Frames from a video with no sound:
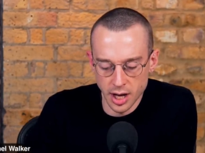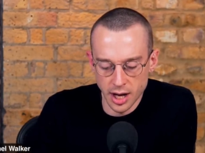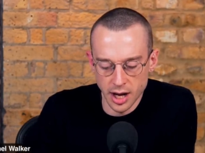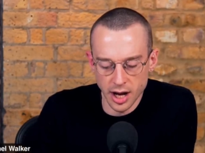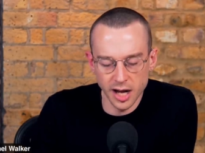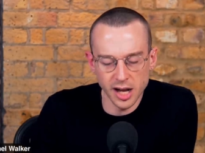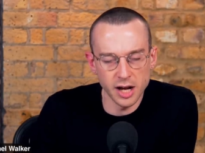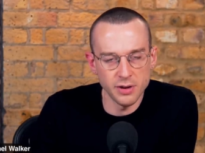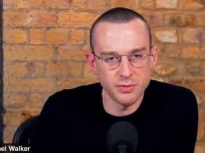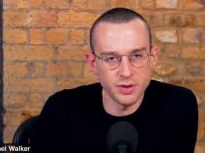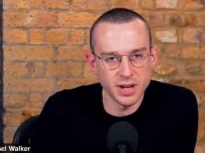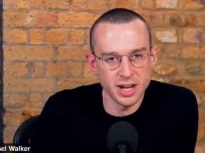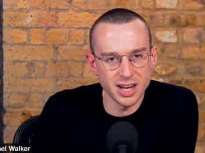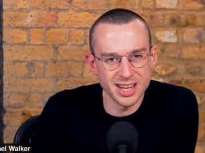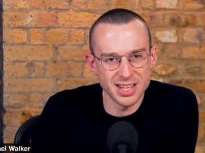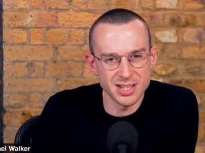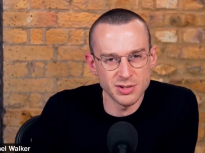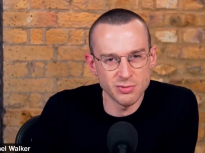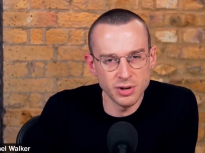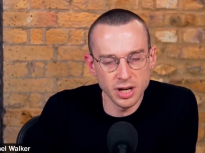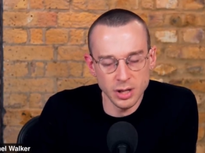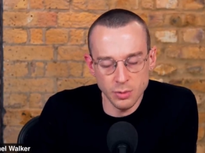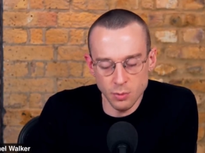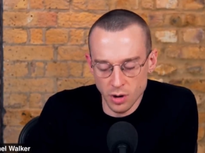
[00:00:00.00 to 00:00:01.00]
and I think
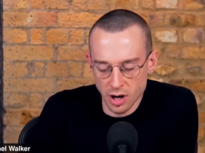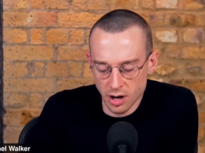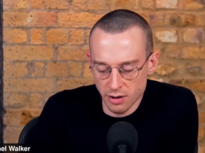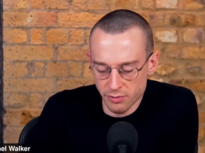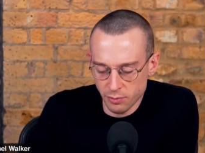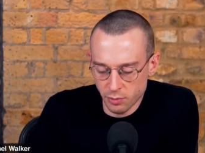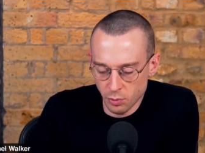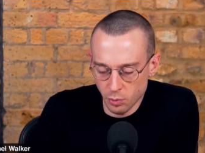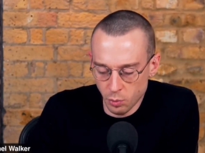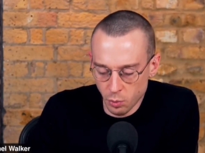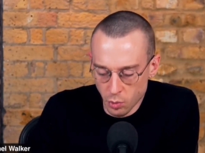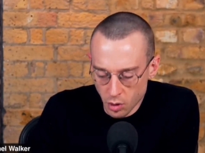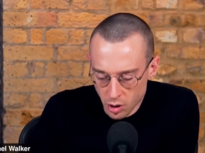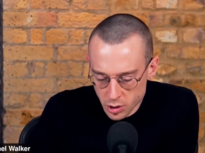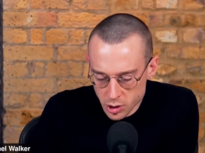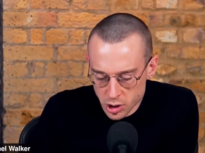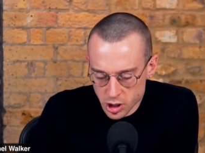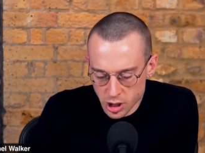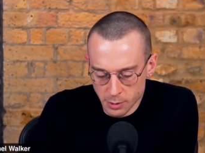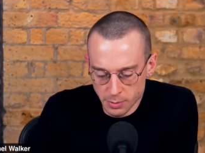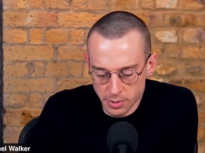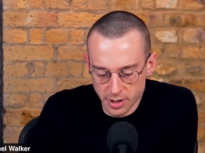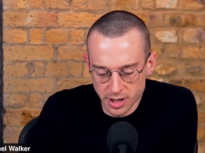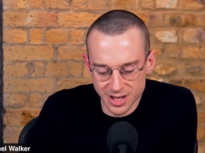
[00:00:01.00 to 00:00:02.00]
it's really worth
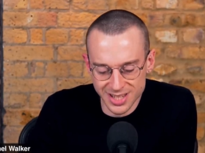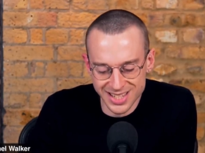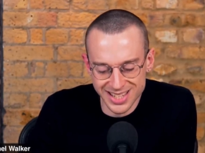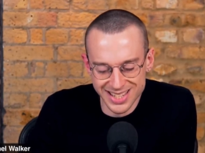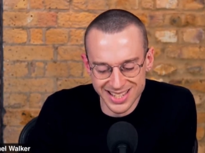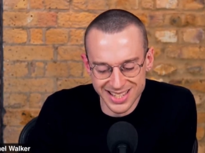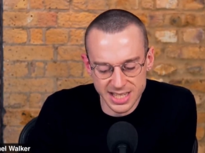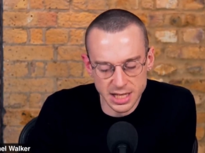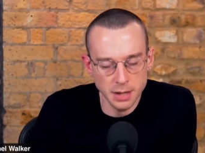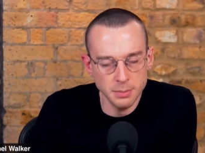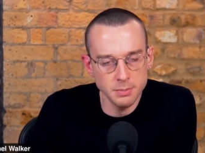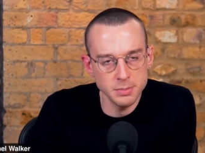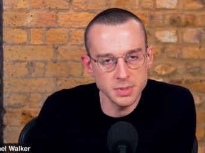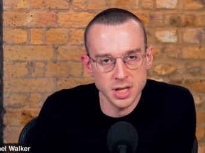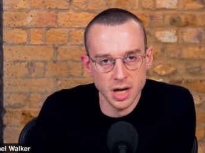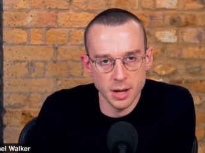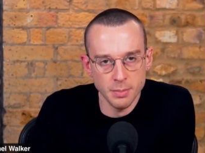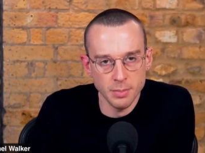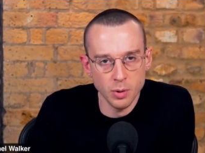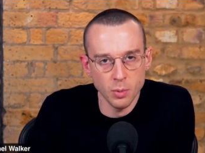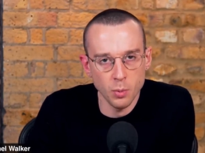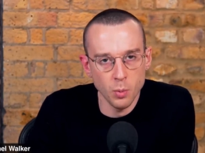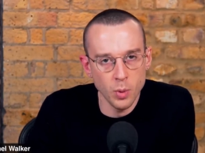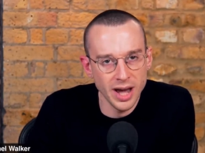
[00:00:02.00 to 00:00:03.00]
watching because it sums
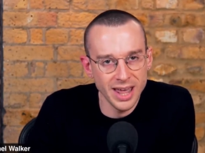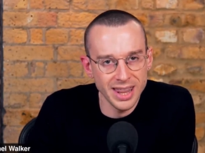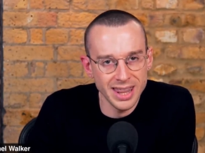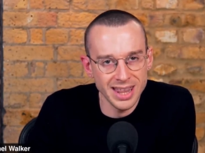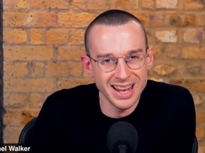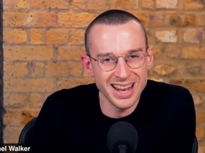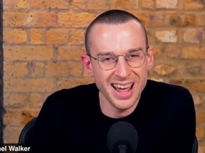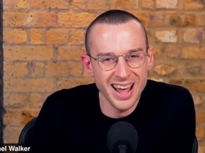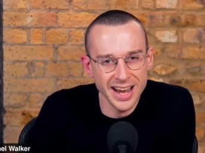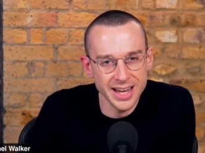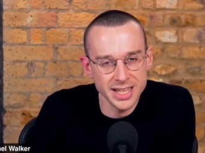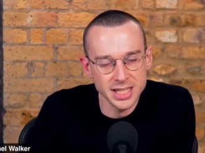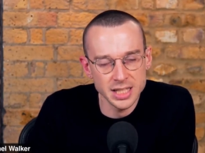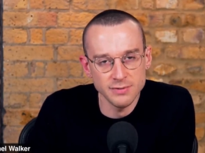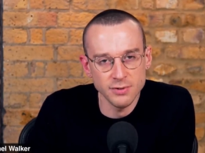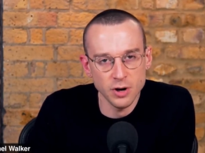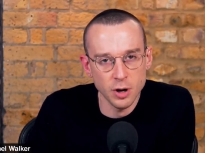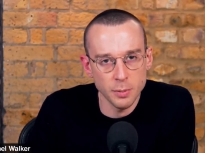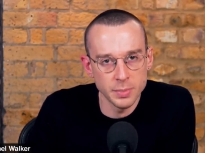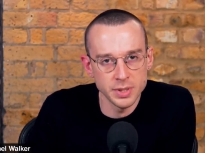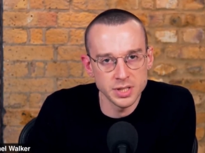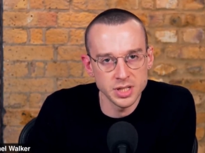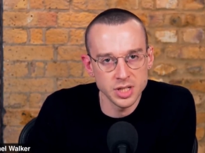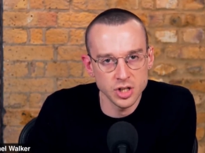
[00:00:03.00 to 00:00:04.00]
up where the lines of
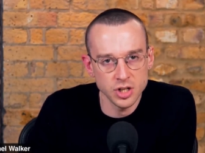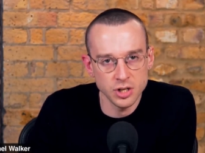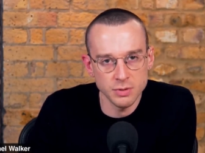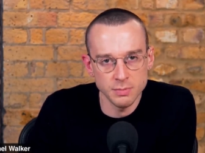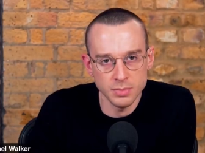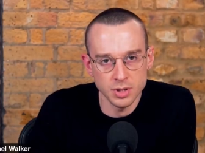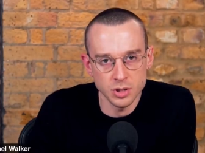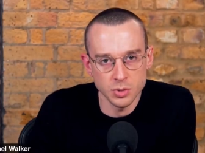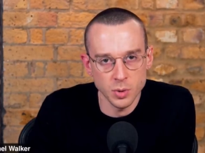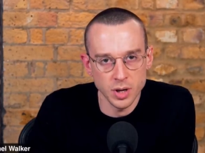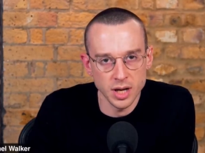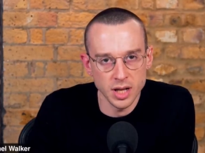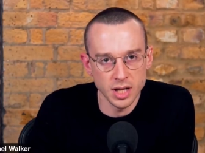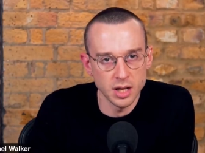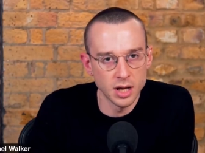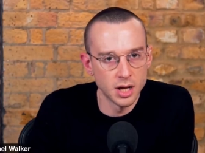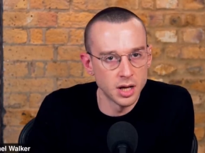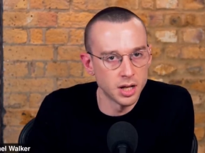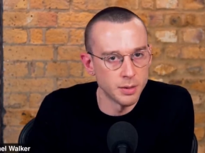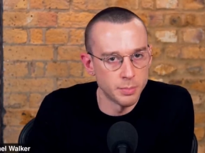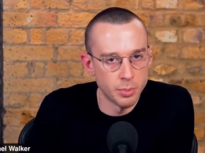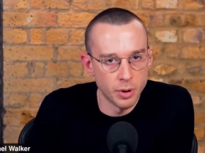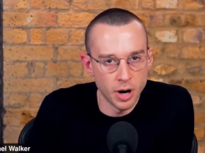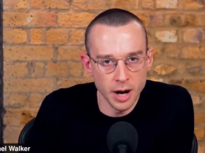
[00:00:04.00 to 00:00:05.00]
opposition between
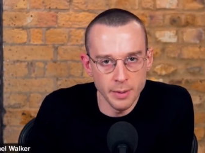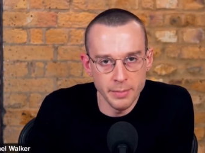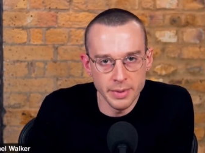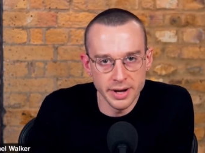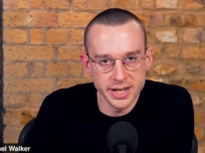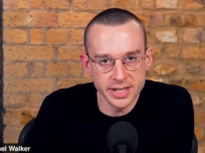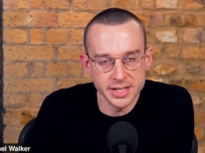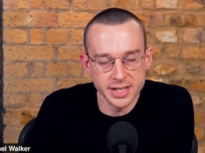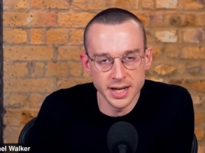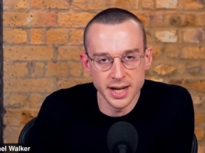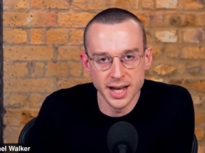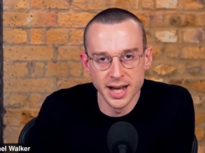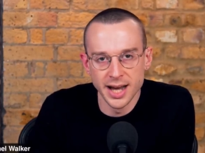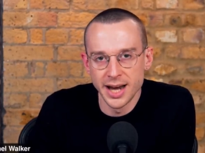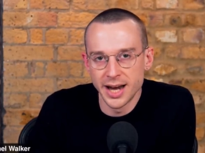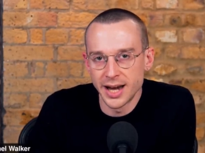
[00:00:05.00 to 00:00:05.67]
the Prime Minister